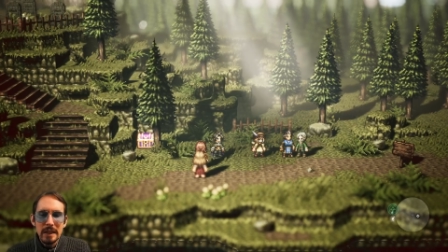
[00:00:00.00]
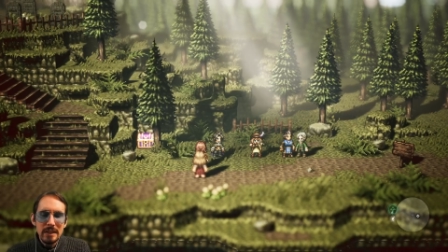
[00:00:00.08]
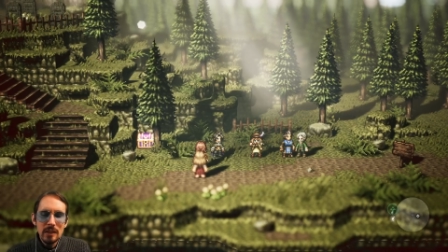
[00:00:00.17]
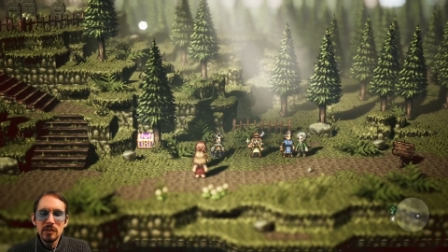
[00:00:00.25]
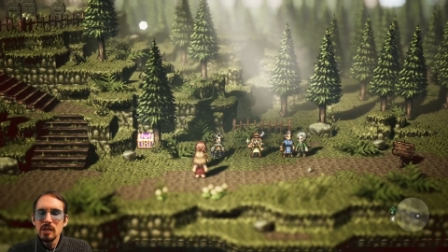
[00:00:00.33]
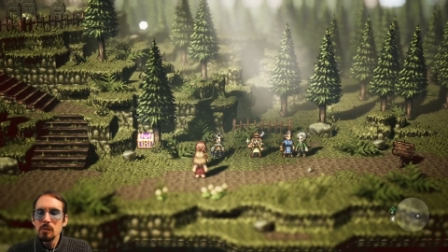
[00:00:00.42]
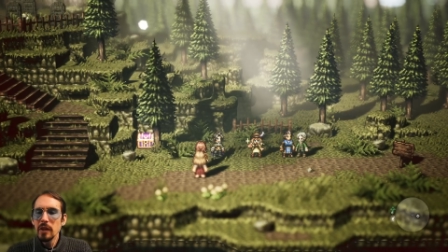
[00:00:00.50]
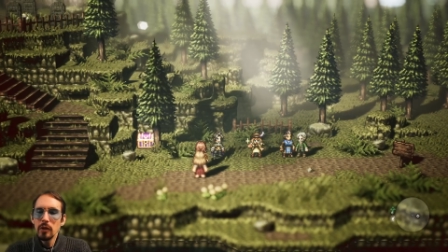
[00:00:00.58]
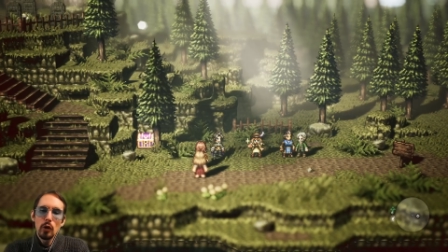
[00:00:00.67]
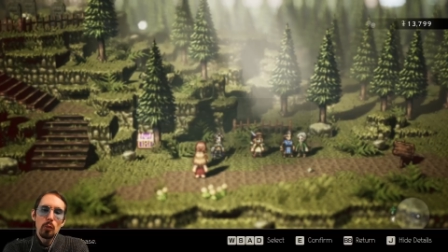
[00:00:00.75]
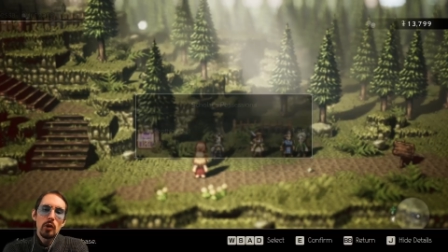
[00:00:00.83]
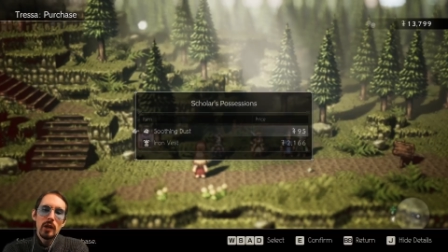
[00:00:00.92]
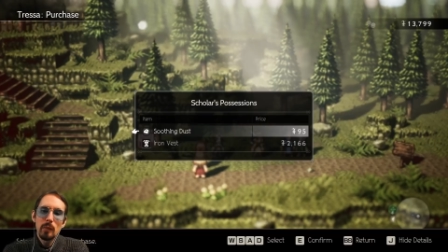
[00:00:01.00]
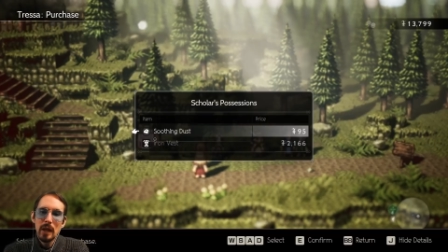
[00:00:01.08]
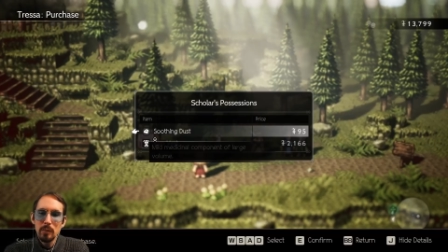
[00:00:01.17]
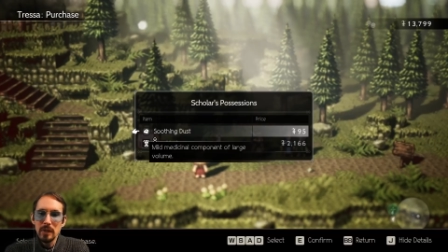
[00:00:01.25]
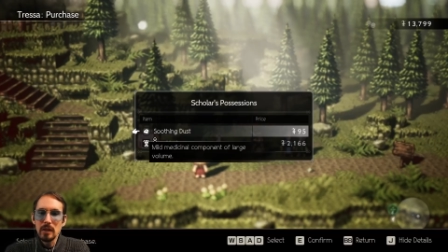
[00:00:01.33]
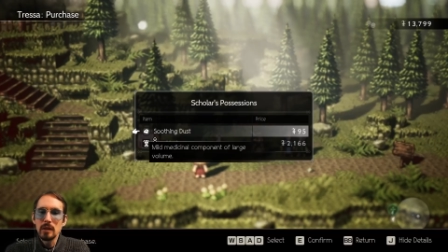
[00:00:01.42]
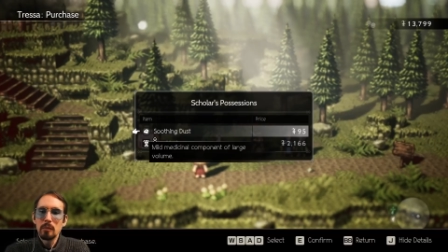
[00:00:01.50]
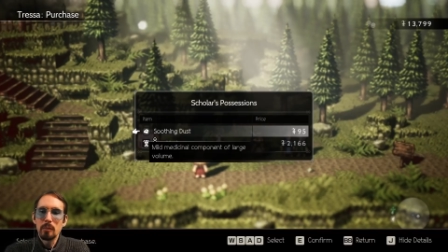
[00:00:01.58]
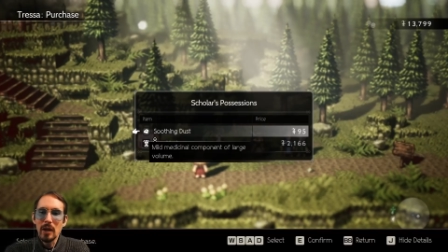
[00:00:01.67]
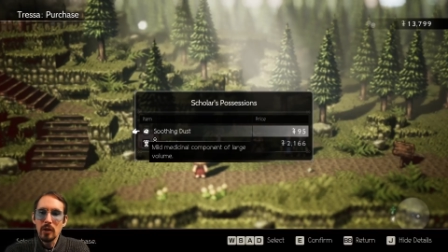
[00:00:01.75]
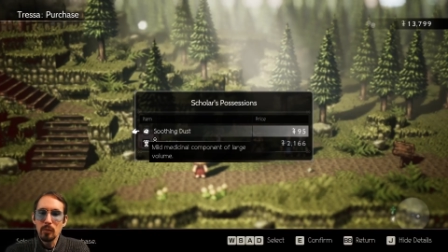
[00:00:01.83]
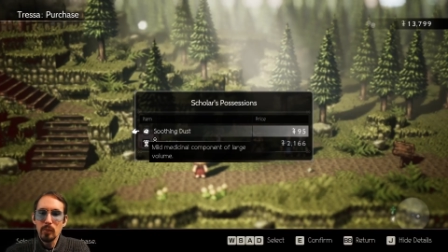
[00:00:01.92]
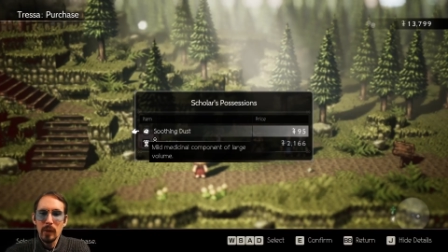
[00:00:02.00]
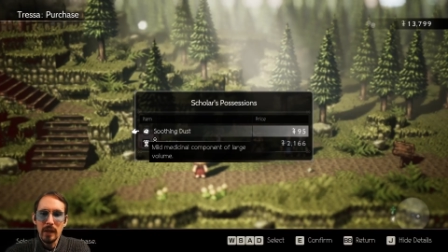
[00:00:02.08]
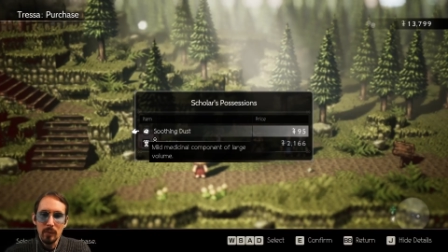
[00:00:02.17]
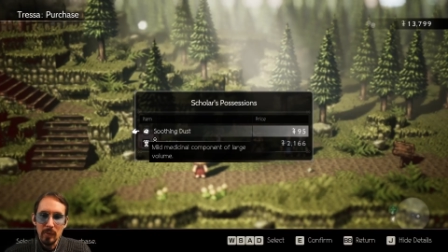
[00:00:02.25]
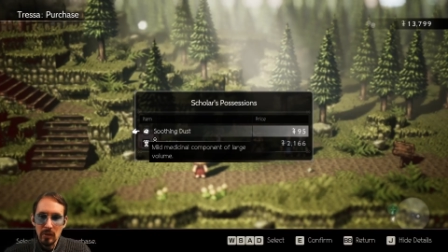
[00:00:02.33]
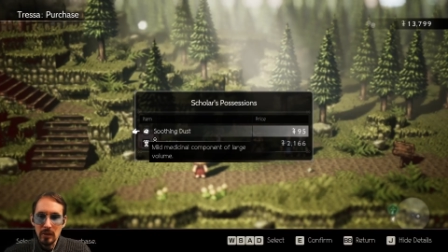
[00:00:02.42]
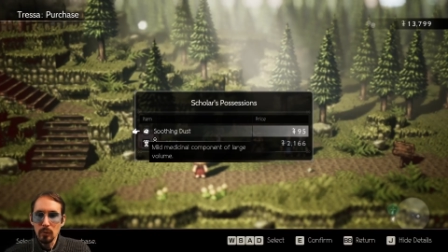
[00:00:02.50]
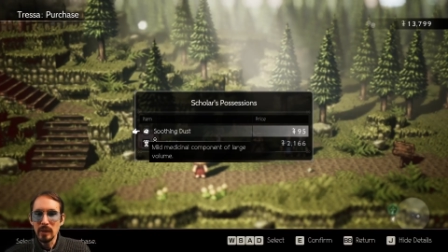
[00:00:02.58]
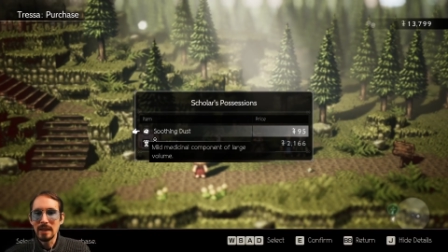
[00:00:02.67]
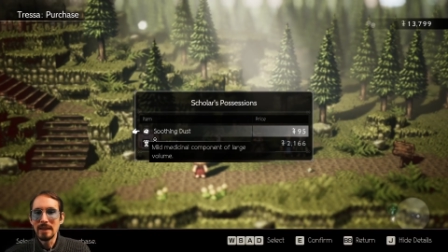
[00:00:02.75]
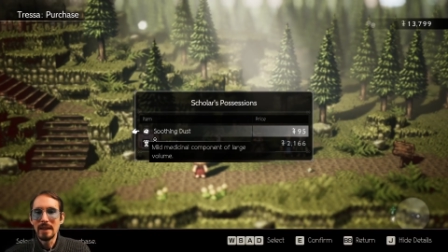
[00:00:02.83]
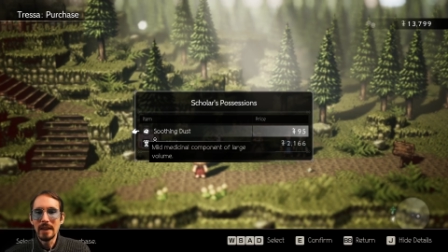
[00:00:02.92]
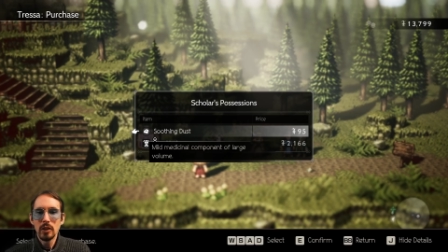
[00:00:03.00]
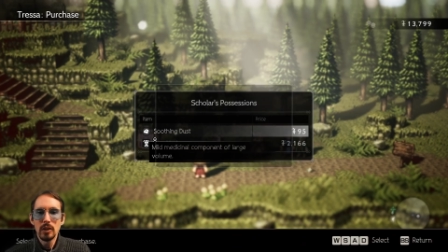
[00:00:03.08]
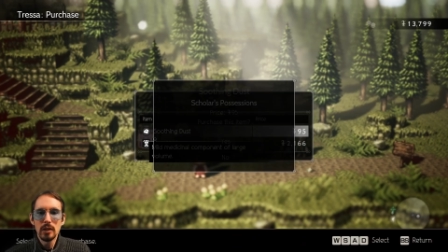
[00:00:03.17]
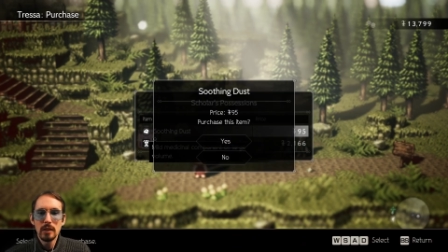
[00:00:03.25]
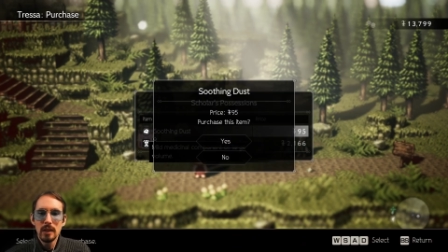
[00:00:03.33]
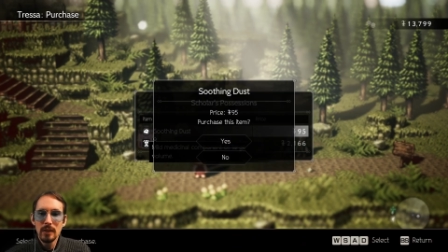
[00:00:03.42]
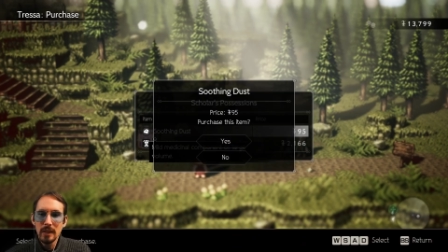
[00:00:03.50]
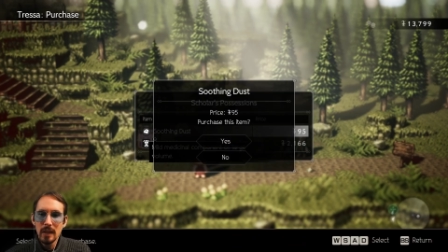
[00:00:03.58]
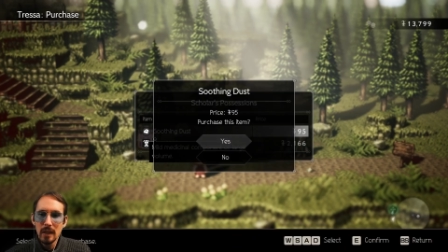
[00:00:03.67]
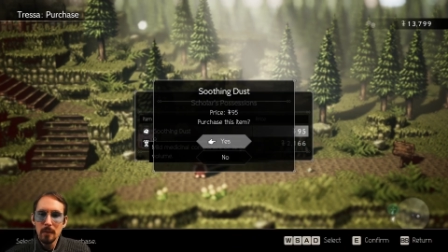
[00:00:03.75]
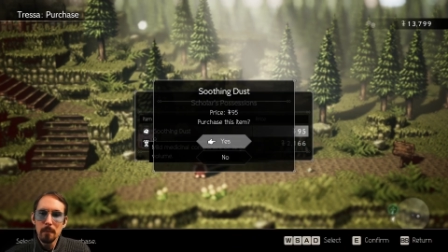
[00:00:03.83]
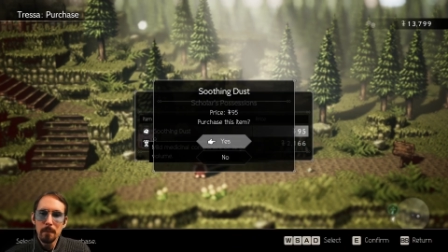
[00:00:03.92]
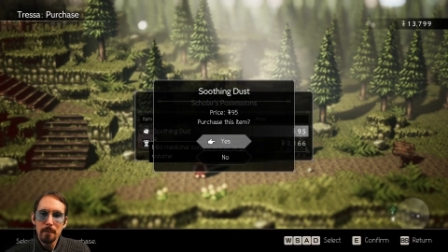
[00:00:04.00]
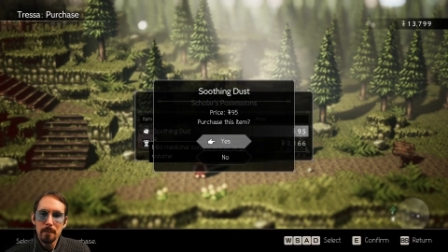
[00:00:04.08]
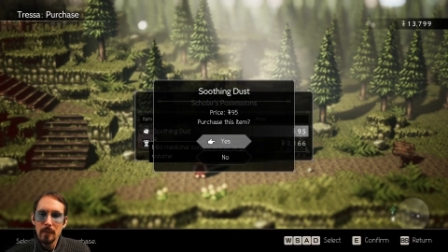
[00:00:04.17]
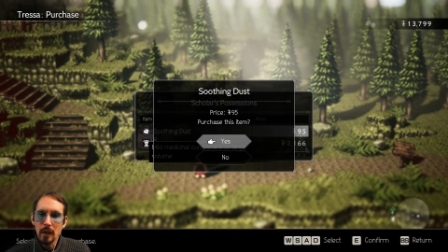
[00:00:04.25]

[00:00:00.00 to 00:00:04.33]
It does seem like Olberic might be better to pick up a little bit later in the game,